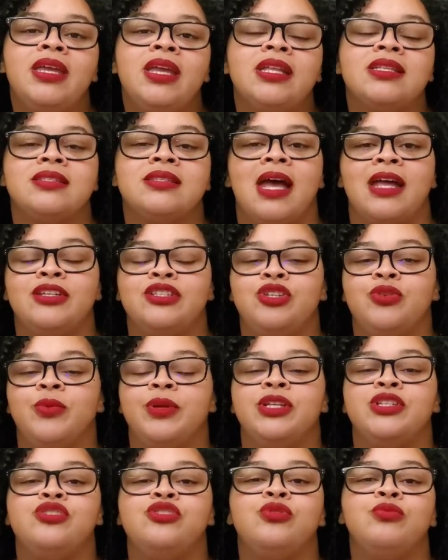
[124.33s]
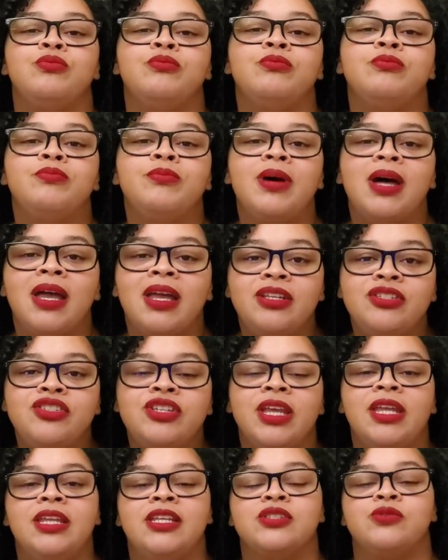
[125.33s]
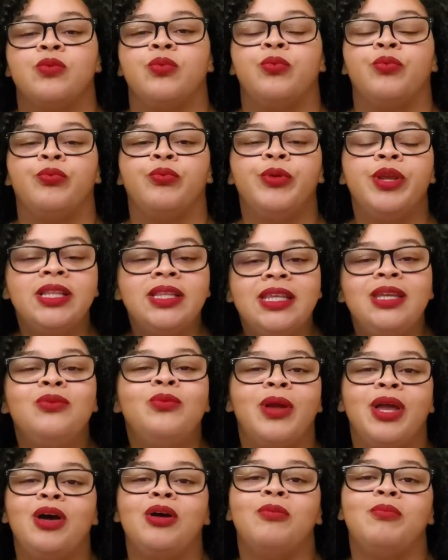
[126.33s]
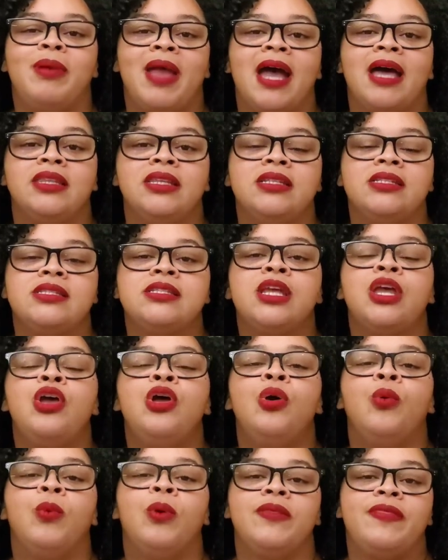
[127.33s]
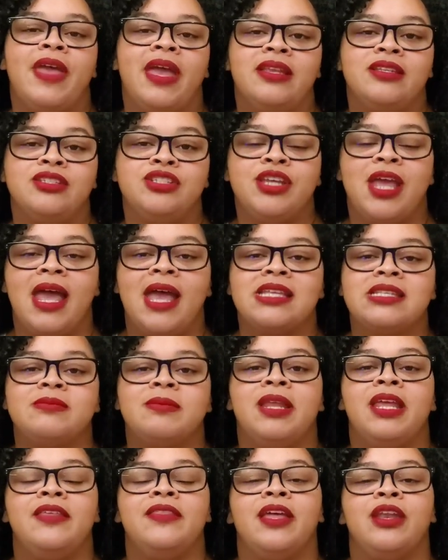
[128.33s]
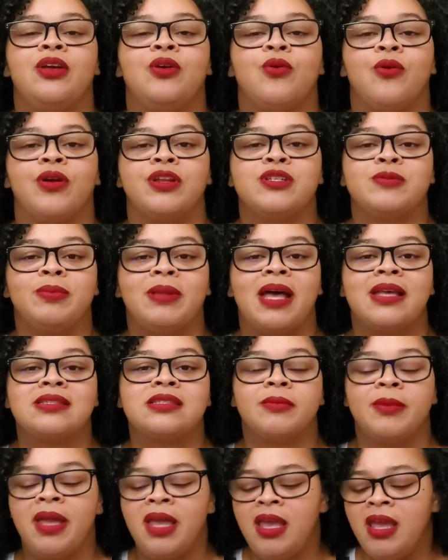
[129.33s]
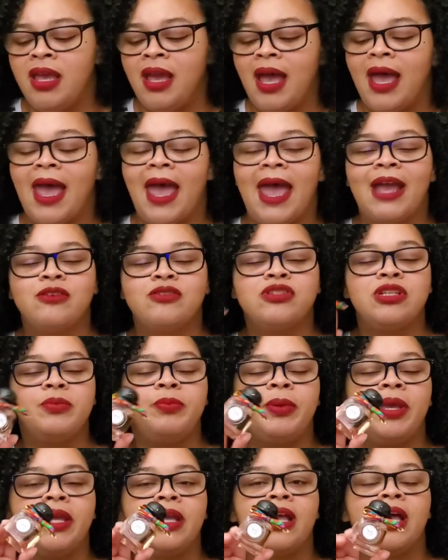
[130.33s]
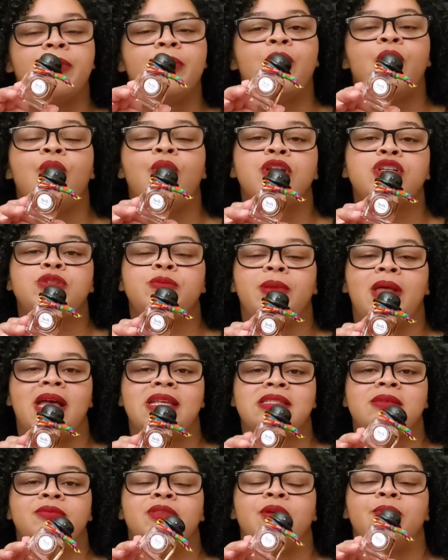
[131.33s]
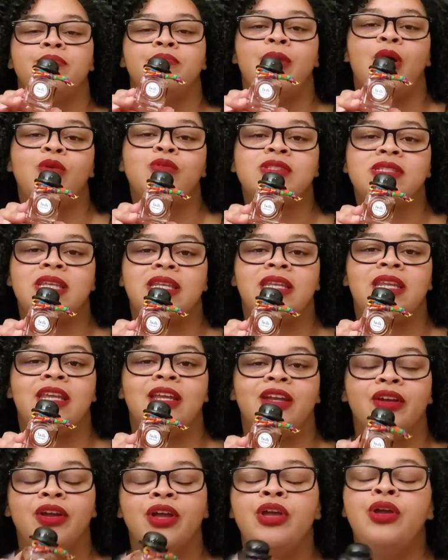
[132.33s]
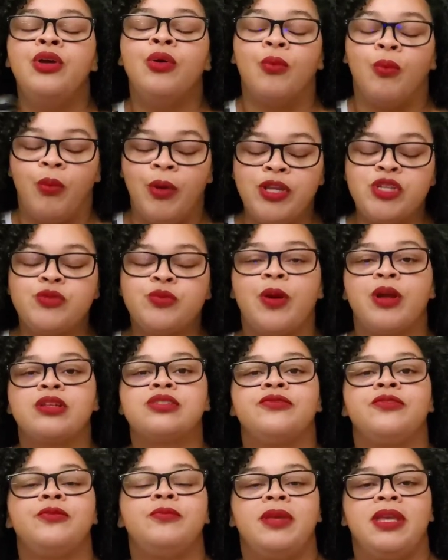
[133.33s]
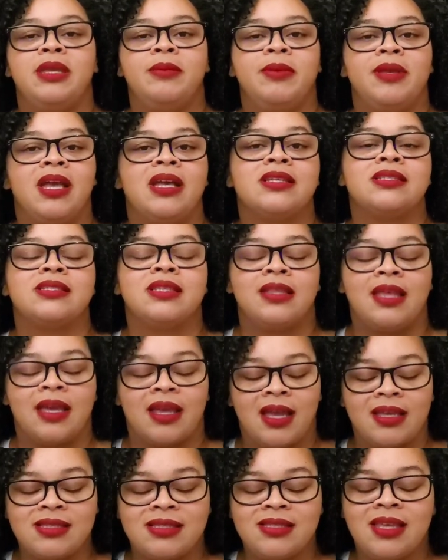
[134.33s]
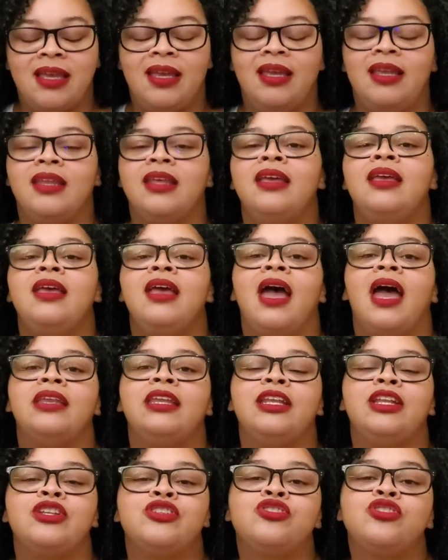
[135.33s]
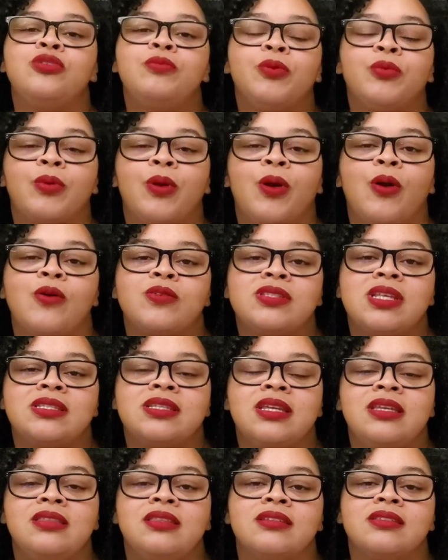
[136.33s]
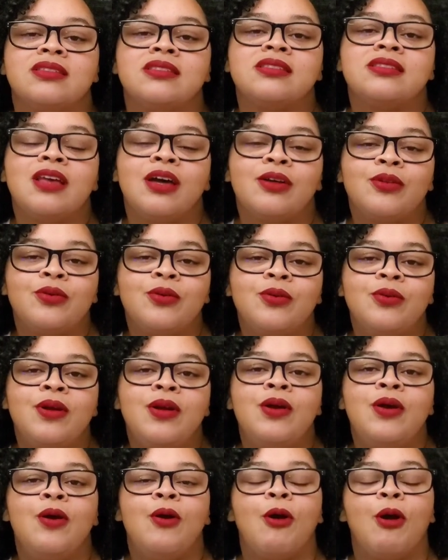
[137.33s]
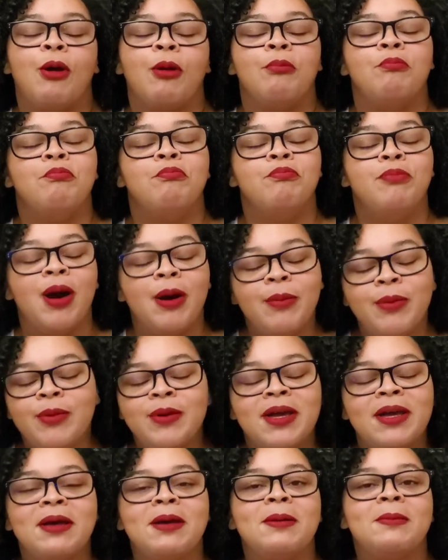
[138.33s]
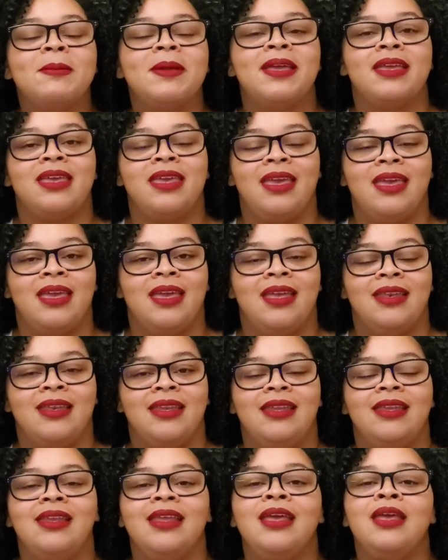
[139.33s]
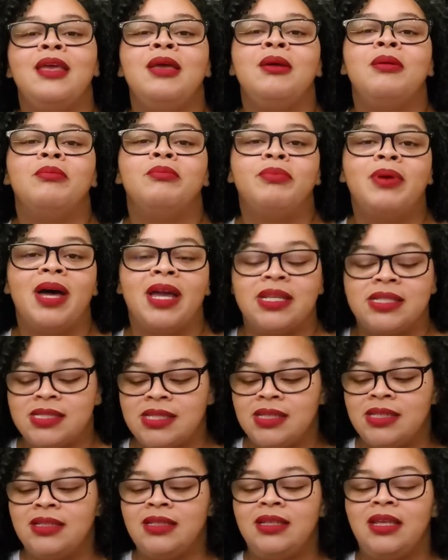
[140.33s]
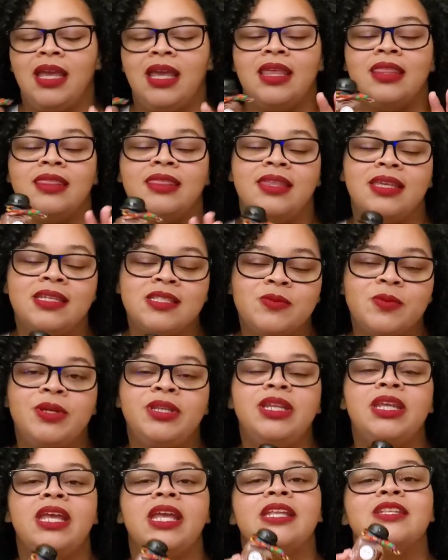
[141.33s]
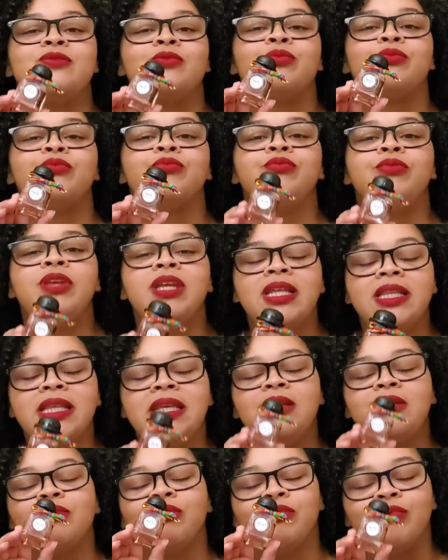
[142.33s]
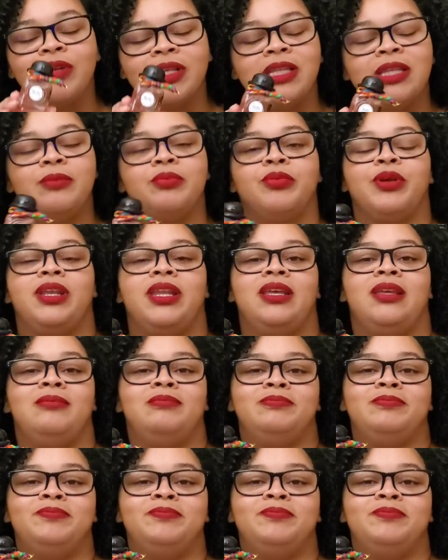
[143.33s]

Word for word: It's not doing too much. It is really well balanced with that jasmine and that orange blossom. I actually pick up orange blossom the most in here, which works for me because, like I said, I need a tuberose that's either subtle or bubblegum and candied. But in this one, it's really, really pretty.